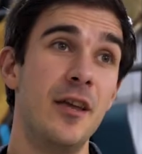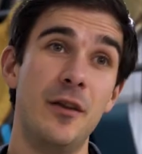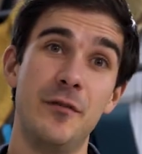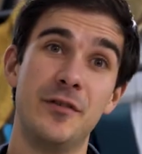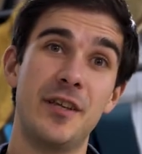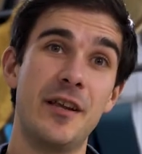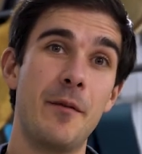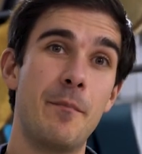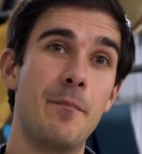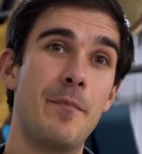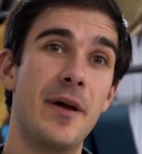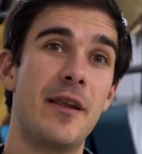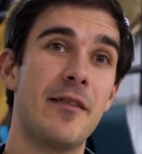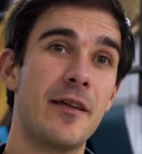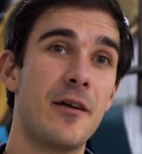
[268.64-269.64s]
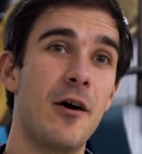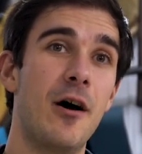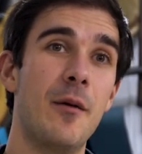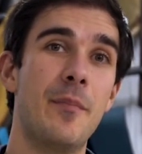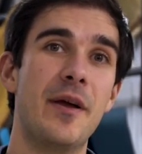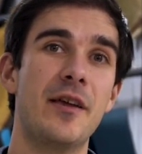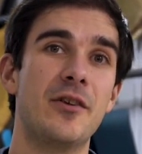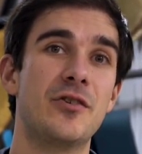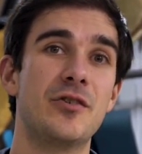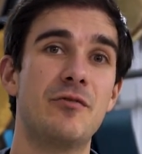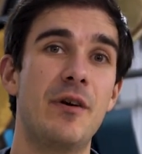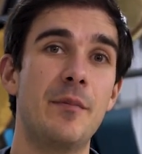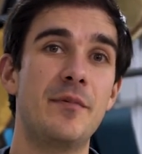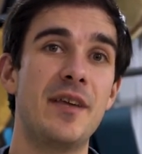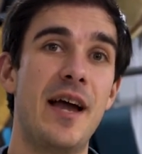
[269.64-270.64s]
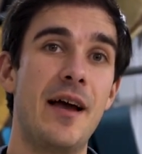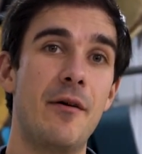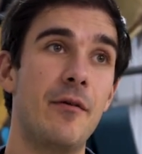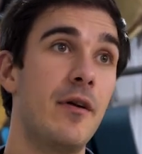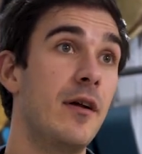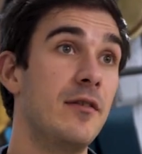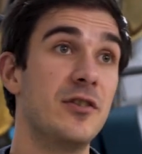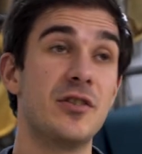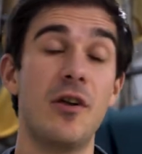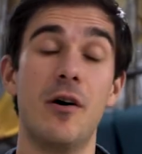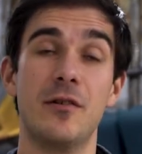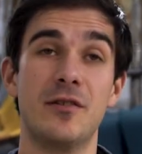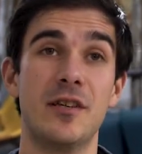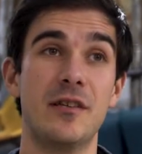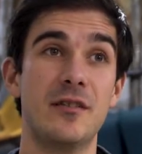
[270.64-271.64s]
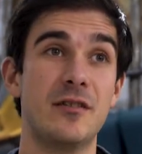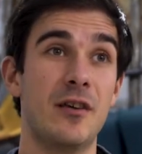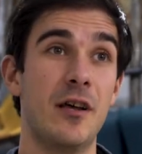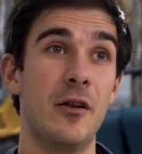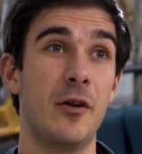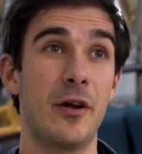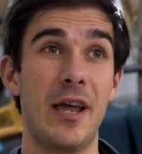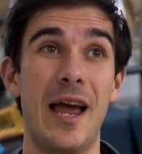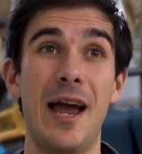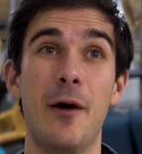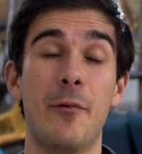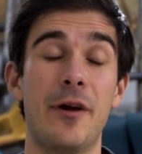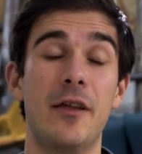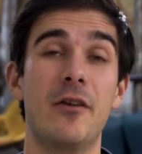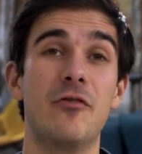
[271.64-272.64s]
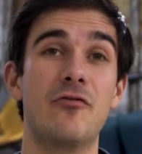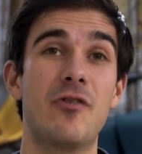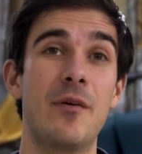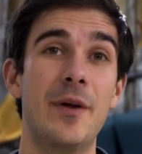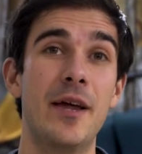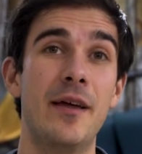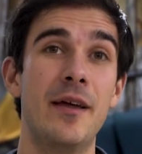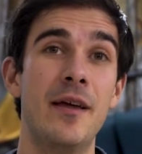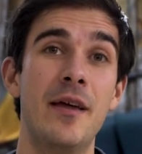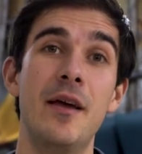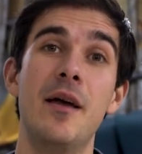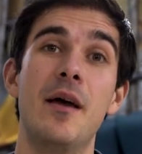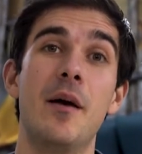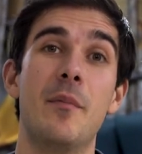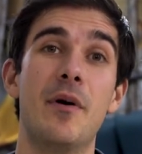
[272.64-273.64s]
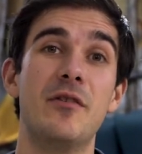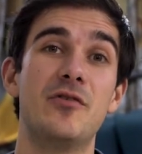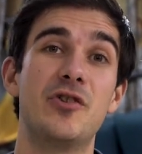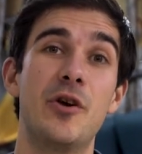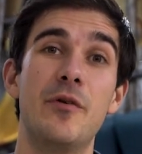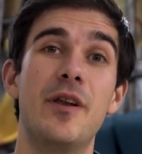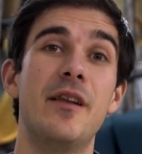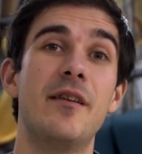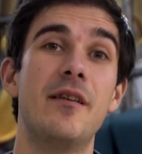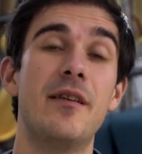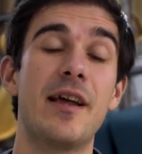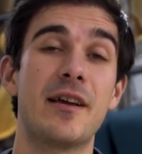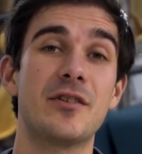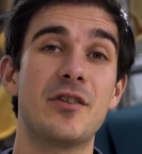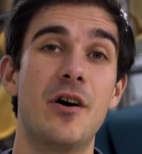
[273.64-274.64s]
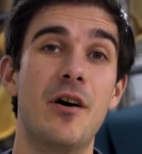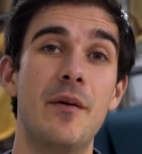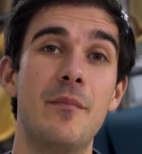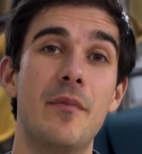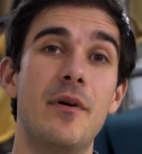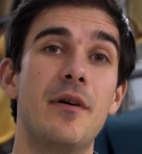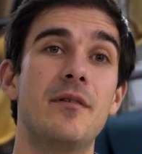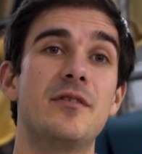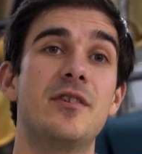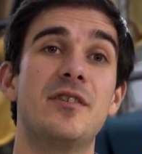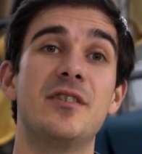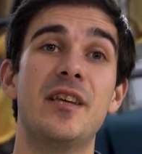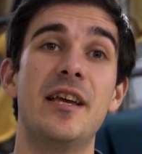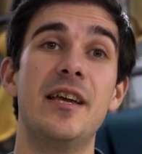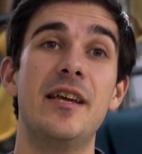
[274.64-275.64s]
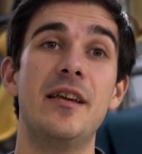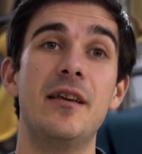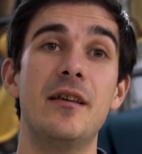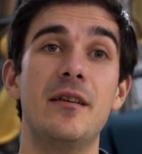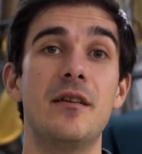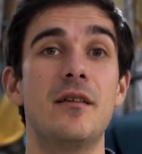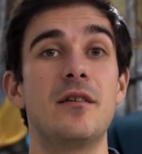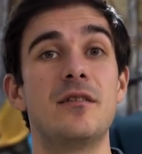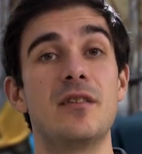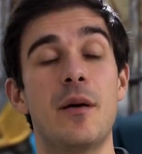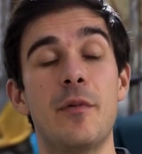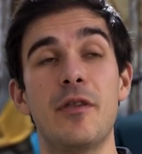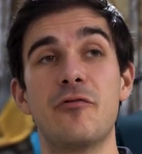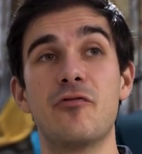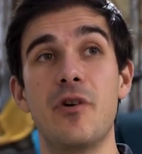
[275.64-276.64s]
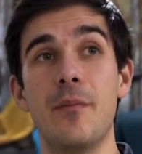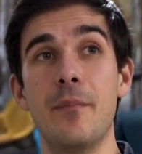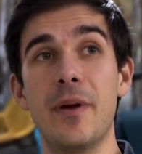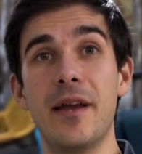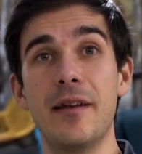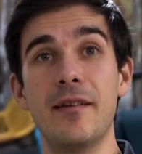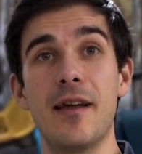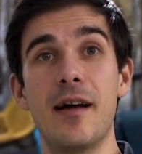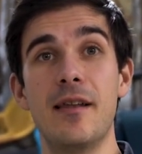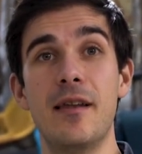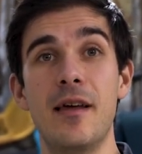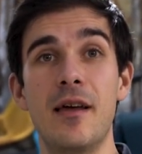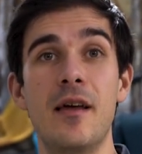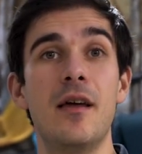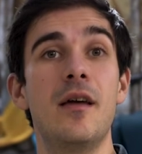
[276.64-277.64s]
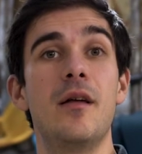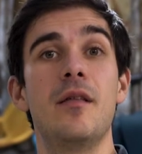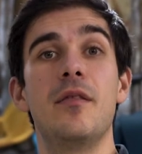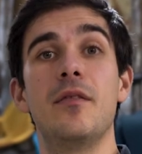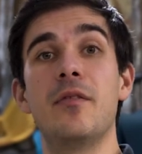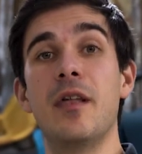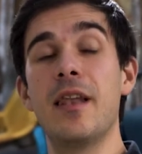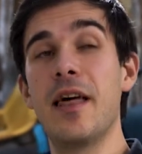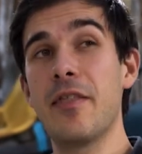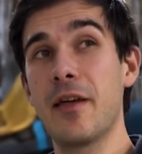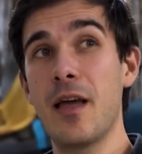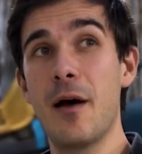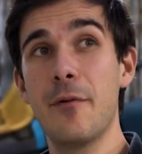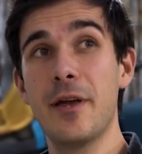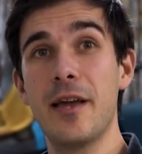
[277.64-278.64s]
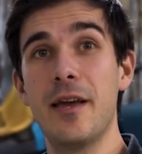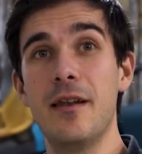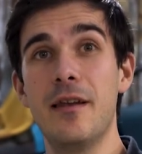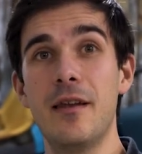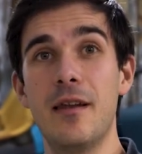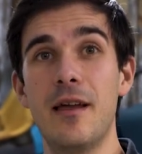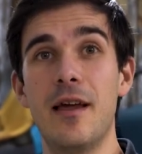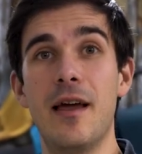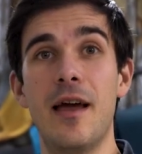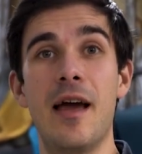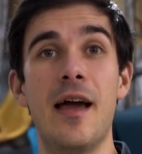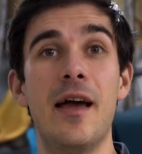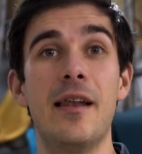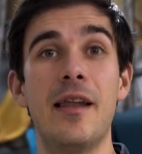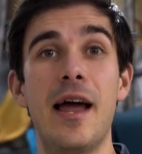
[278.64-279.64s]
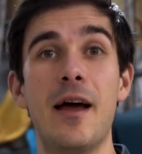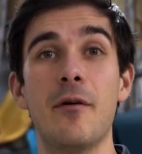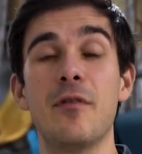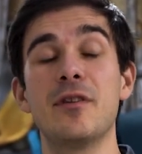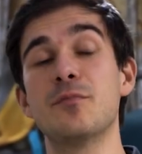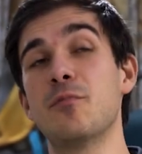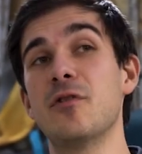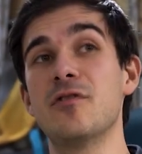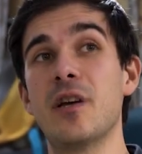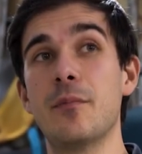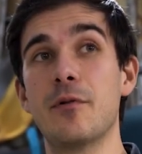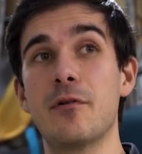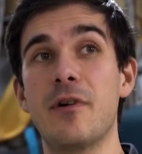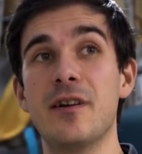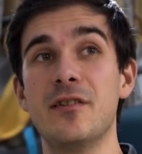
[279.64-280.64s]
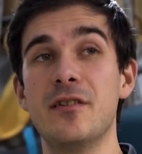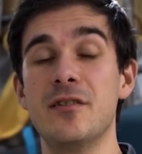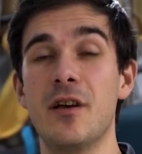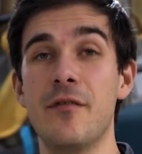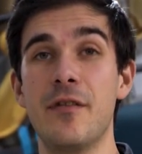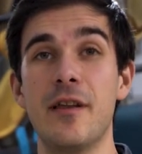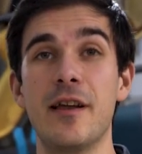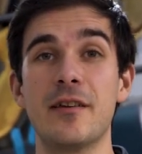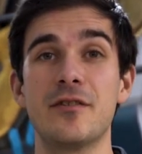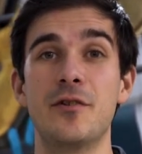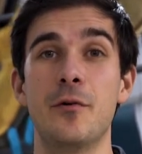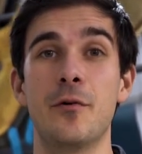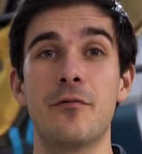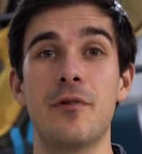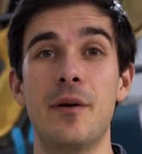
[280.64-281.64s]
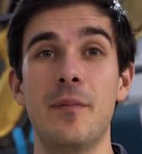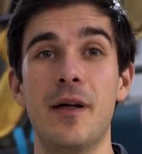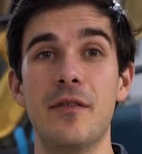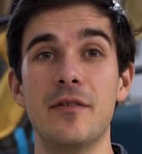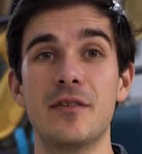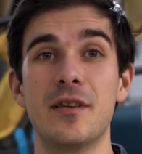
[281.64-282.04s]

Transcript: You've seen a bit of the car being stripped down and starting to look at how we're going to trim it. But tune in next time to see some of the trim being done, the leather going in, and how this project progresses over the next 2 or 3 months.